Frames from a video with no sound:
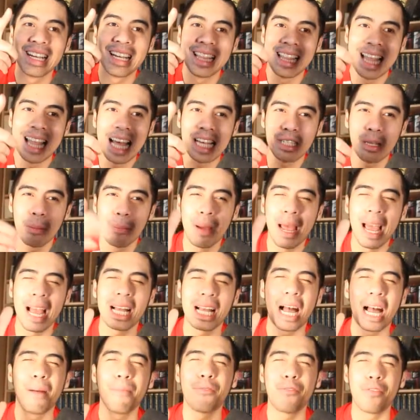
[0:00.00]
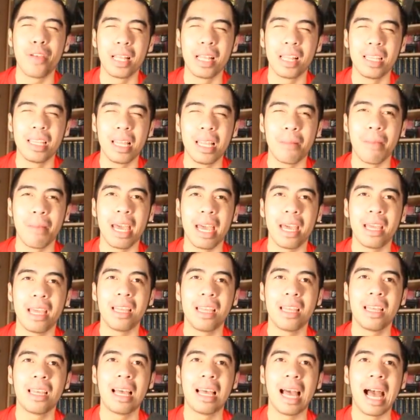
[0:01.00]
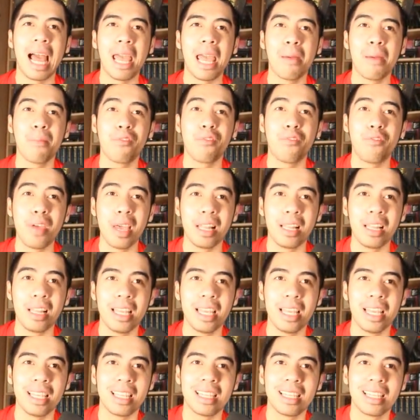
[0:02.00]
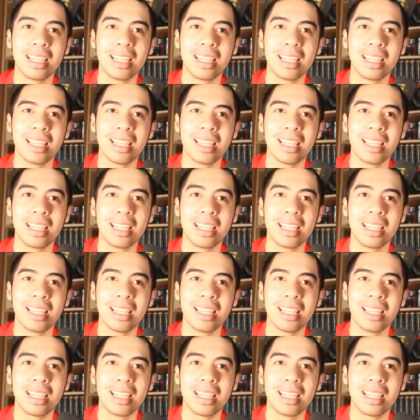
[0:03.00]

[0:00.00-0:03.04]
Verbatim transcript: That's the pack. I'm feeling it, man. I am feeling it.